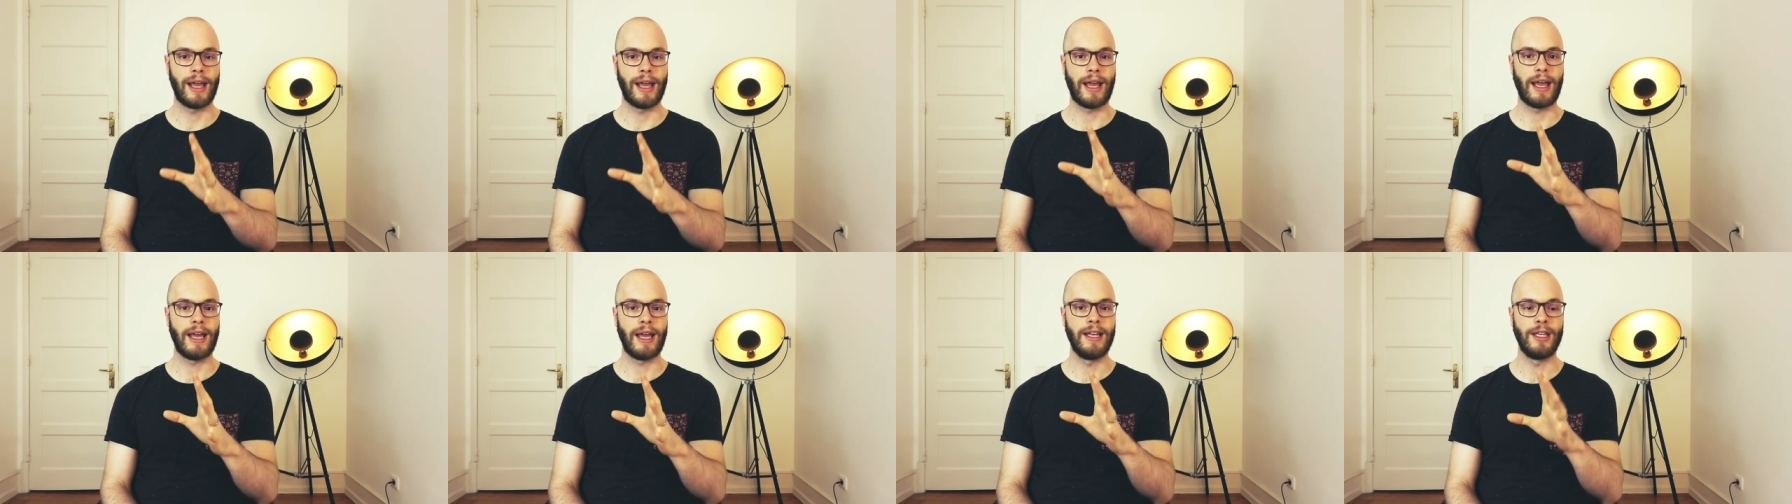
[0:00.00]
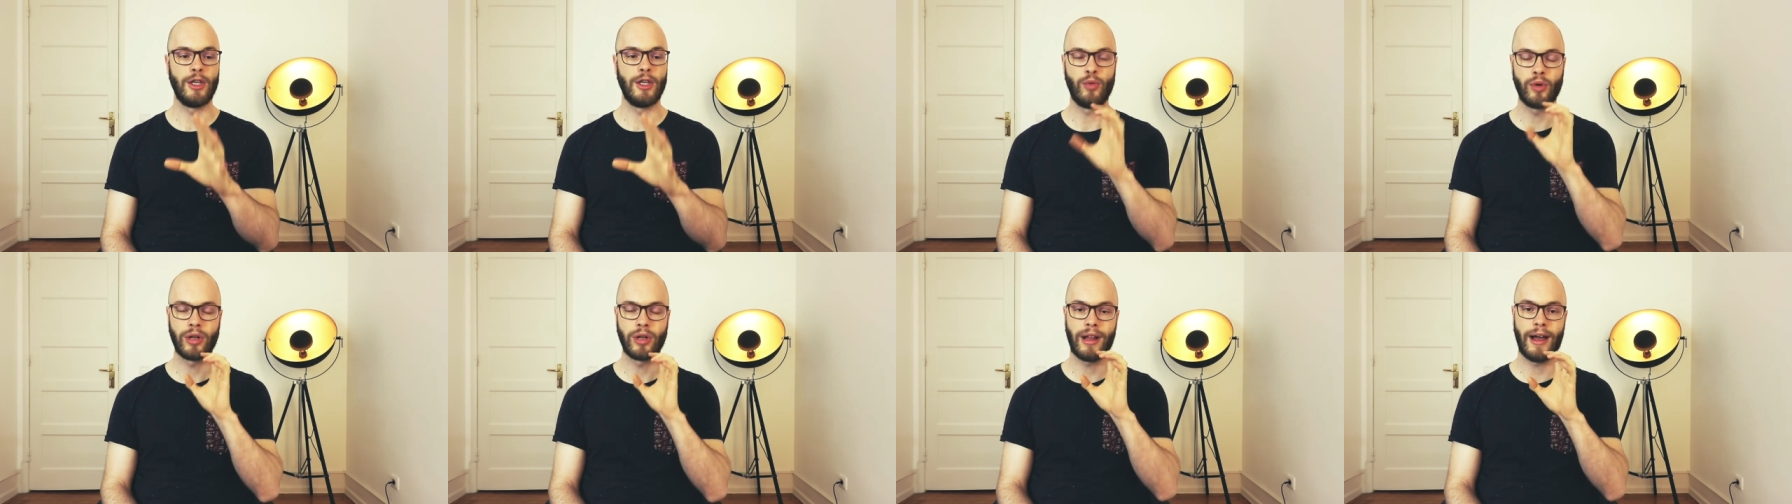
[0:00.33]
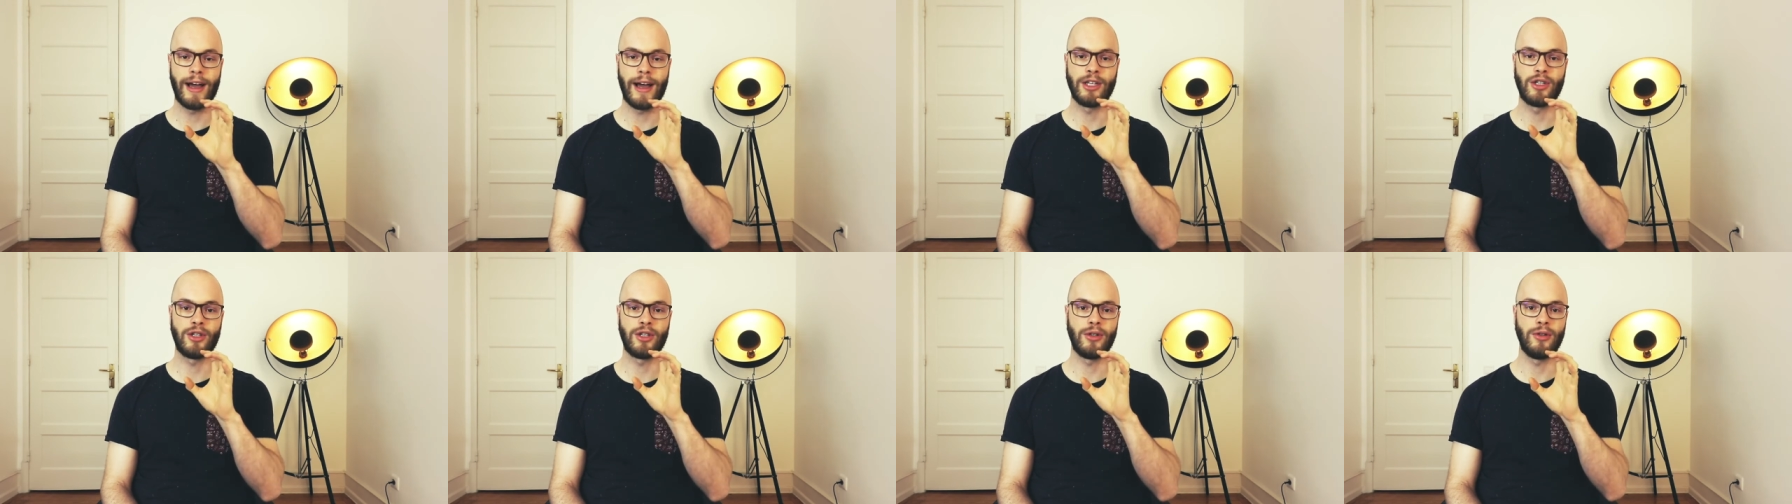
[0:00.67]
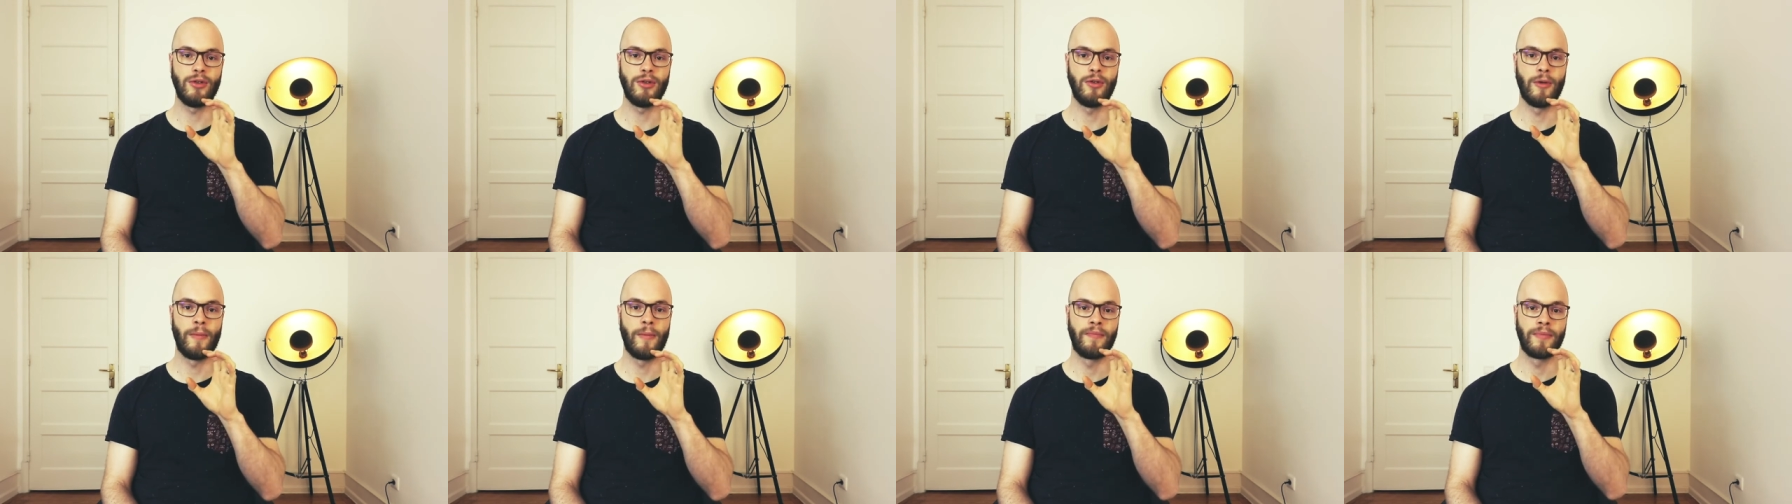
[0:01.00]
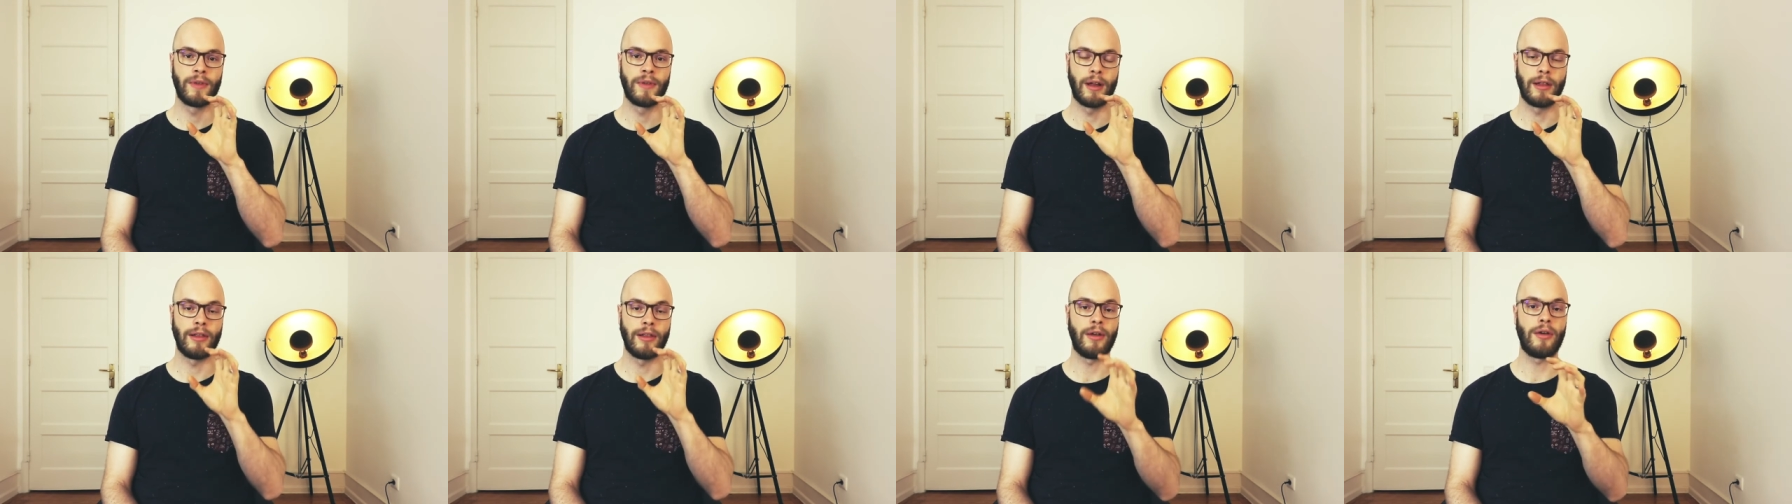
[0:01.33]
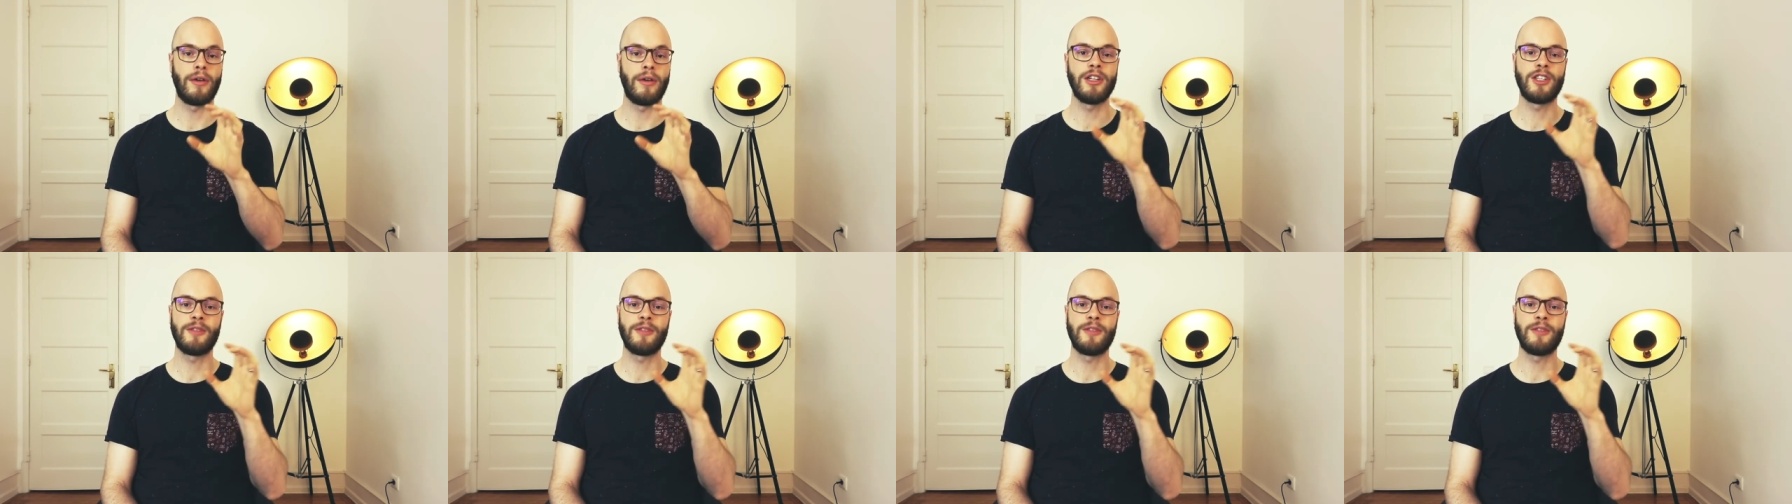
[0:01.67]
and you would like to learn